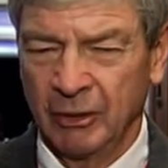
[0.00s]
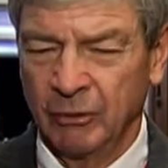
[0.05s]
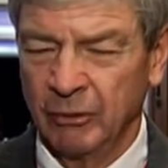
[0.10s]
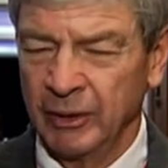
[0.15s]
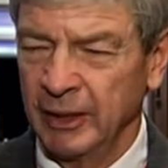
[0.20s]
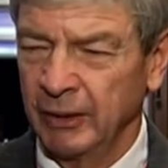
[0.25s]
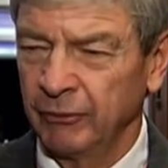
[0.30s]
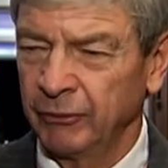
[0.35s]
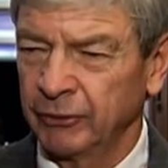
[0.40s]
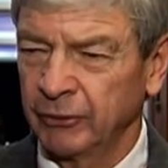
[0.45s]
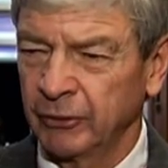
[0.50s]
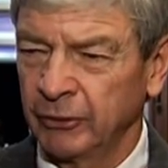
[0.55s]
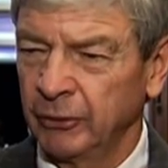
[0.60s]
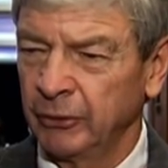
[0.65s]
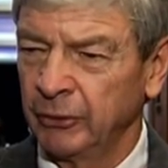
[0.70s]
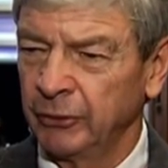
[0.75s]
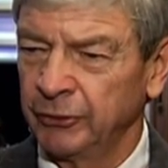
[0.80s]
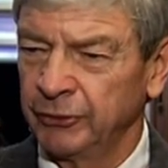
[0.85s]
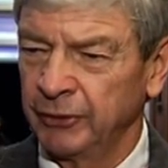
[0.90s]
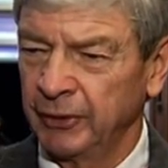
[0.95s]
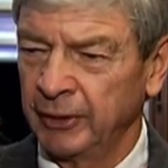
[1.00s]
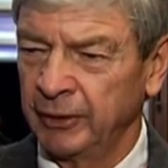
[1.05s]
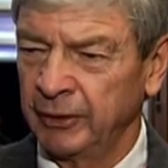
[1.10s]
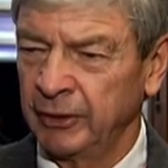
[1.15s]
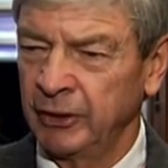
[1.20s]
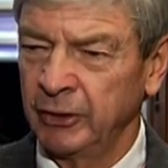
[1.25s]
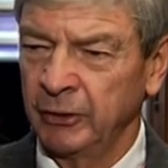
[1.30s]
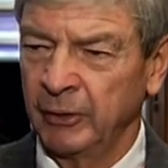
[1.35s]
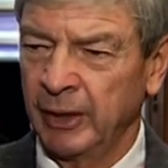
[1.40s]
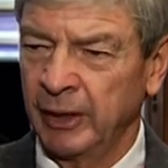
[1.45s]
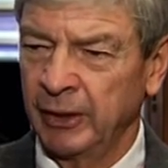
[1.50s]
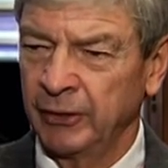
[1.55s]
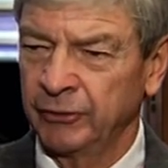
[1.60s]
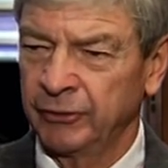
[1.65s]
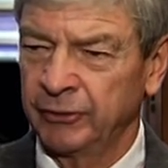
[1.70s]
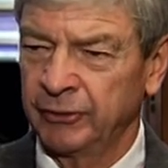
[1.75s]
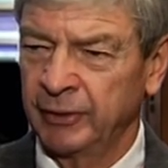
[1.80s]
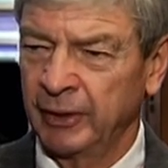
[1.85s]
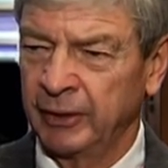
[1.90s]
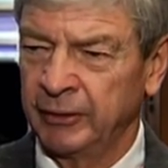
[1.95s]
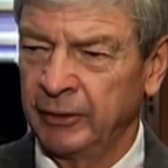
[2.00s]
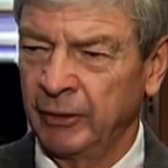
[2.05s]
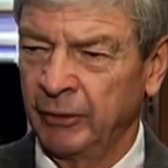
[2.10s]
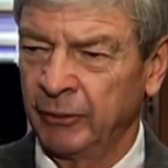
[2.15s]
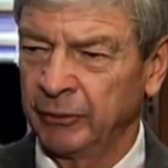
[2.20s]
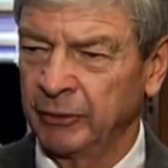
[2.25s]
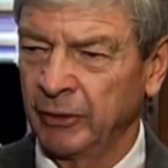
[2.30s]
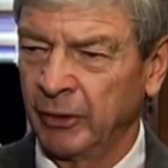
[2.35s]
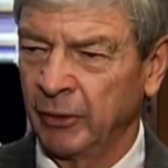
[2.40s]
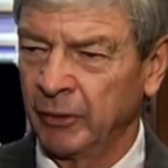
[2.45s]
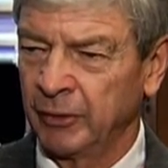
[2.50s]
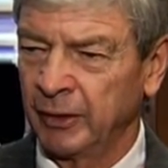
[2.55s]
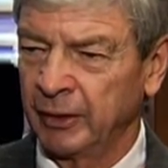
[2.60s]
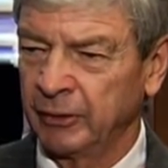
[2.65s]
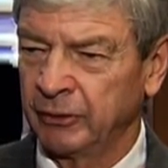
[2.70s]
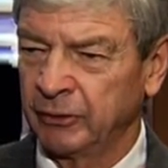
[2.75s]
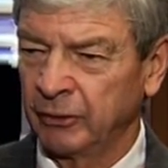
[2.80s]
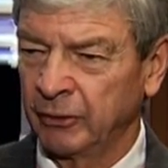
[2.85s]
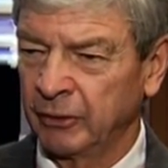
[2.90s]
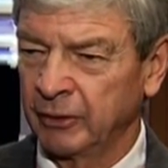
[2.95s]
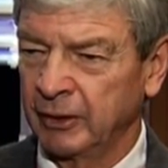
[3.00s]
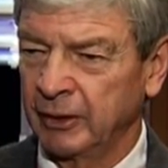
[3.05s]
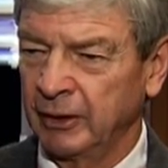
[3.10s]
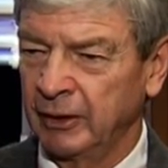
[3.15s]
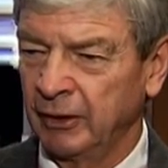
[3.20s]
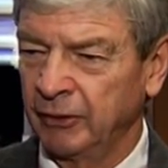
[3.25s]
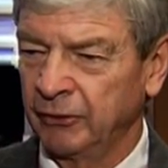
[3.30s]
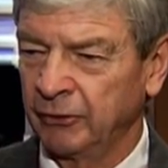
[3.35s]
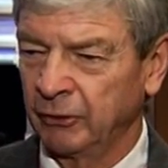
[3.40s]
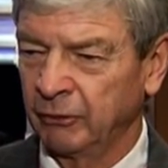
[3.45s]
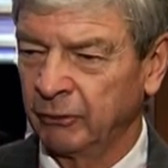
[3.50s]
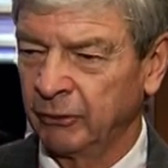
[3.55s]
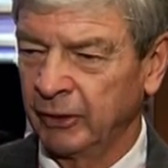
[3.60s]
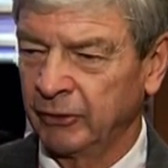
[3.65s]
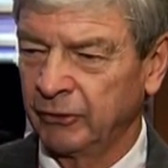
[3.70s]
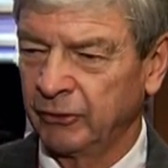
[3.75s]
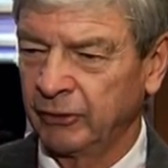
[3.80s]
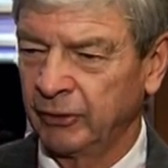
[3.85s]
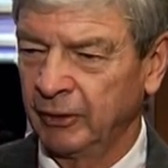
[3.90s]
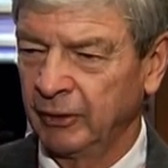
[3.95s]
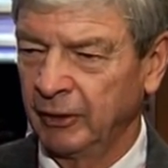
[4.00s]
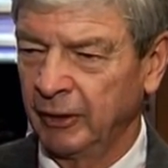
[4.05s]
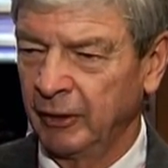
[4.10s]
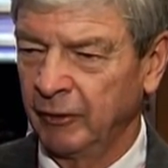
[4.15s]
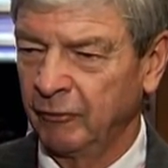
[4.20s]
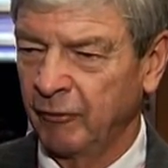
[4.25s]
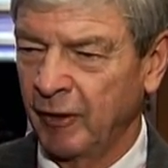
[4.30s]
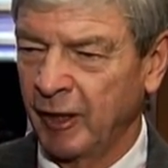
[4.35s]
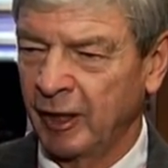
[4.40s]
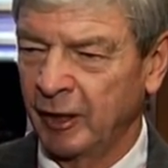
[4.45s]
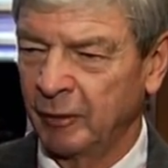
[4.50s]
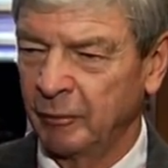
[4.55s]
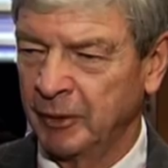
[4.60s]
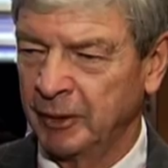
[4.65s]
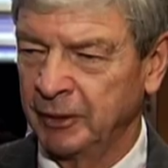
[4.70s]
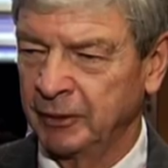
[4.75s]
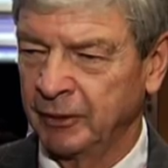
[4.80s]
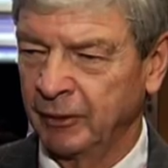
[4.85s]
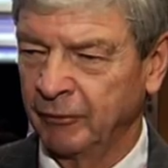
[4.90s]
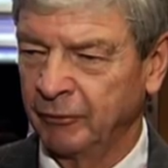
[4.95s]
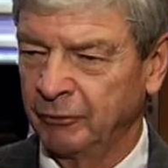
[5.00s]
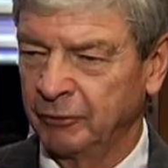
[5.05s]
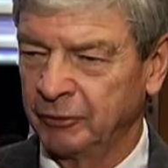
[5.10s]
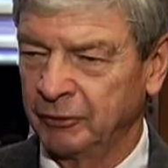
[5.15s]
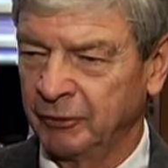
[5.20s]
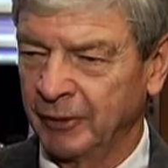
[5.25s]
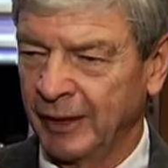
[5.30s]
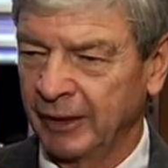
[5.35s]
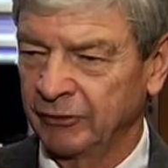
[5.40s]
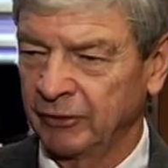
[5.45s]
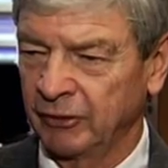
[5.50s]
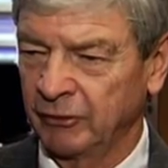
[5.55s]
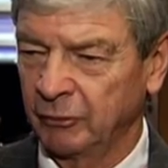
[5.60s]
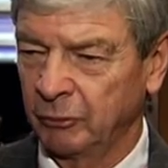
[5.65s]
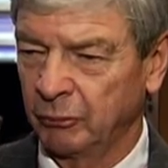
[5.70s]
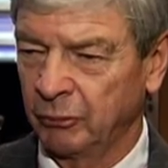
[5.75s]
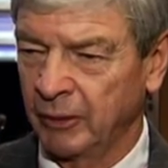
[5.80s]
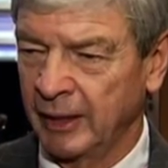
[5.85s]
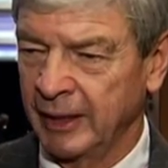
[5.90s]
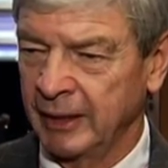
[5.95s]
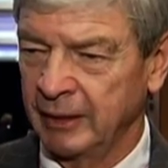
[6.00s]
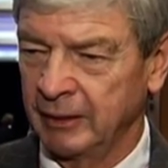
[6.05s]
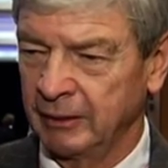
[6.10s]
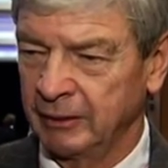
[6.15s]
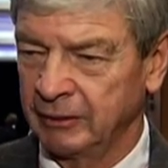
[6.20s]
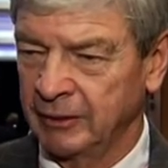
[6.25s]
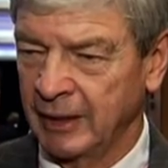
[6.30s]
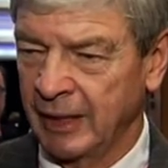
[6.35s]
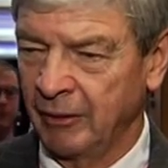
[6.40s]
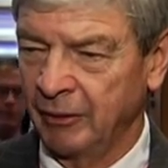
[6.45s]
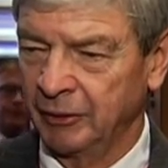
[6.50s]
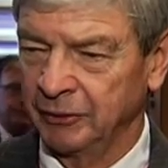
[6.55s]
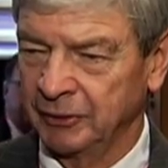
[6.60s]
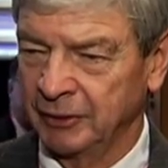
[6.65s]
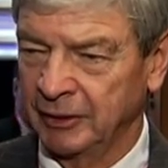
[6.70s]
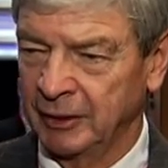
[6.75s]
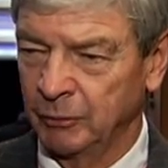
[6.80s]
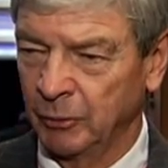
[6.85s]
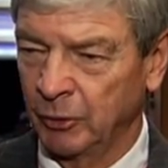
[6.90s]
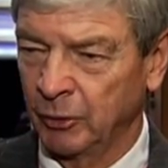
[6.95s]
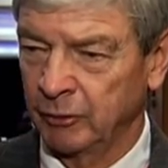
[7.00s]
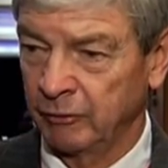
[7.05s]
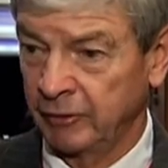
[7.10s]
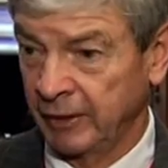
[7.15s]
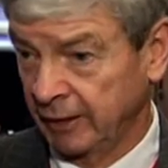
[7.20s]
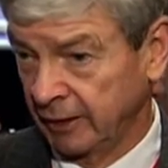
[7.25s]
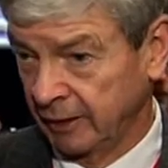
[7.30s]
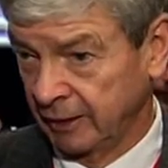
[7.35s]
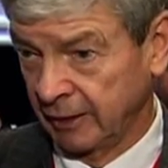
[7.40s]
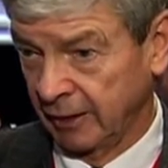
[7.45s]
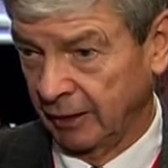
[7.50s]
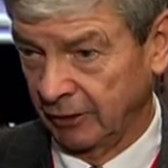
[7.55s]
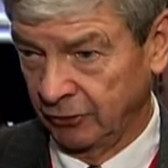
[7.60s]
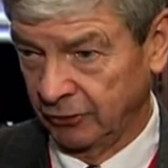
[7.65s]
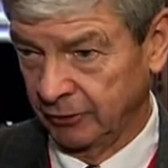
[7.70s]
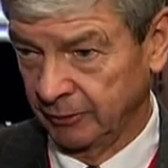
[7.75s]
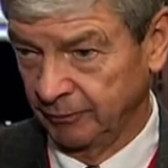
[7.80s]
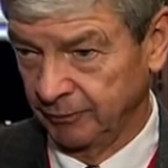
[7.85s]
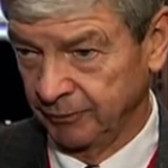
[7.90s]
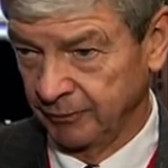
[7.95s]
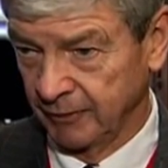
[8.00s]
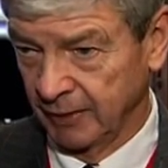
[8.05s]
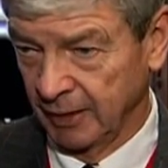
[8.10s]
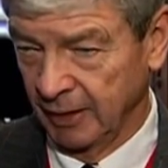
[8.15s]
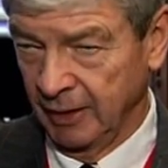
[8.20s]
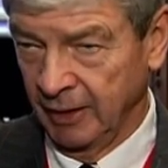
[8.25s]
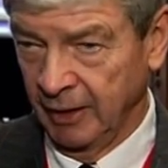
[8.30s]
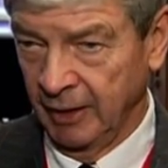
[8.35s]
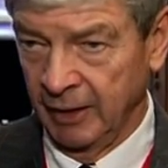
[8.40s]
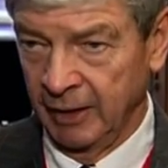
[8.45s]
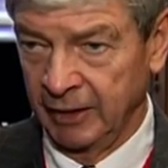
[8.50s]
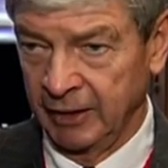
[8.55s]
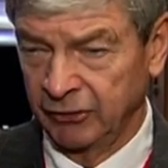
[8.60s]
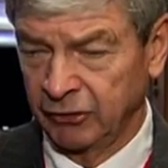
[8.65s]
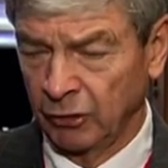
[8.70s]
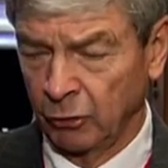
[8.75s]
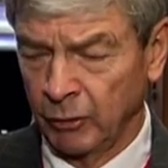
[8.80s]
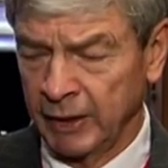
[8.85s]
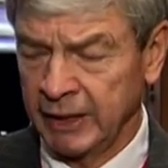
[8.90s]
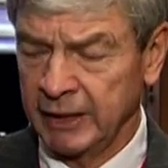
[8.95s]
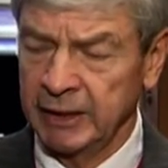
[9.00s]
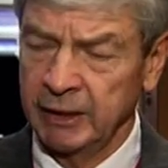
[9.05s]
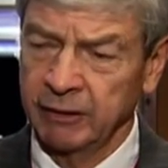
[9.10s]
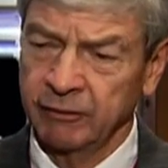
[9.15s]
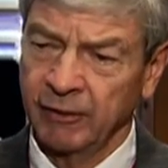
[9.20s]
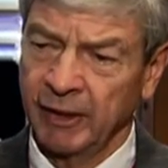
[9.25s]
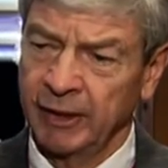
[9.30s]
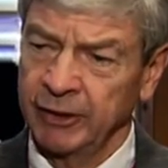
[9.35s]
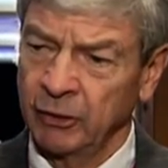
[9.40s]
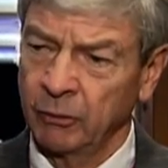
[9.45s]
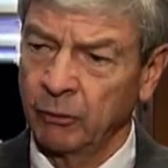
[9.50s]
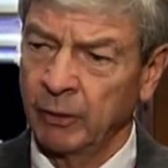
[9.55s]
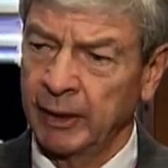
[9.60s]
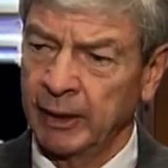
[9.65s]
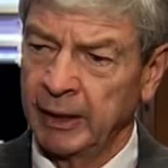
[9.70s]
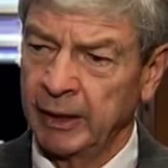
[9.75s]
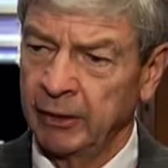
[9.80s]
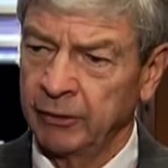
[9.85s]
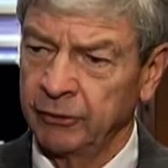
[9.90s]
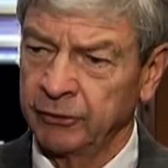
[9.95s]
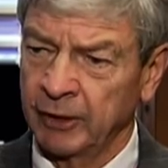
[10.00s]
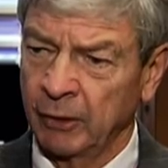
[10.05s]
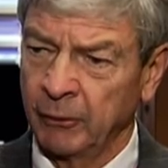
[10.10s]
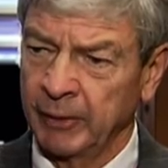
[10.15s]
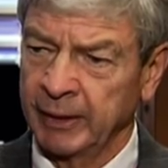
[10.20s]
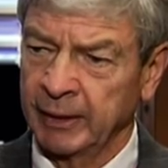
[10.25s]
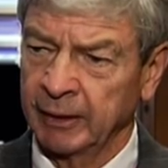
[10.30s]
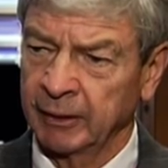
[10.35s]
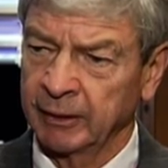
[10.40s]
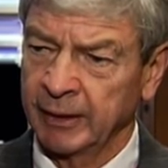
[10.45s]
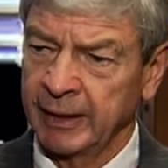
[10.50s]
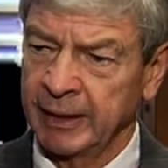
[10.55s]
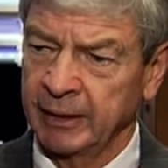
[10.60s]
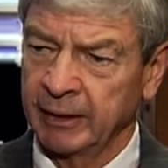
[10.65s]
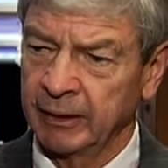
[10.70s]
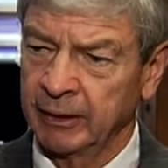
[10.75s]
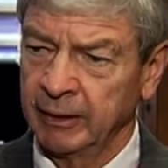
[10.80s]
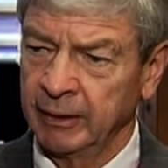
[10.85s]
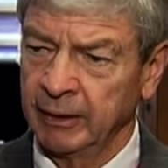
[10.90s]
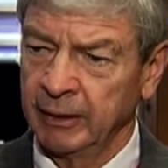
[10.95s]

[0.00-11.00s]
we have schools in the U.S. that don't know that Turkey is a rich environment of lots of bright, talented, and motivated kids. And he said, we need to find a way so that we can link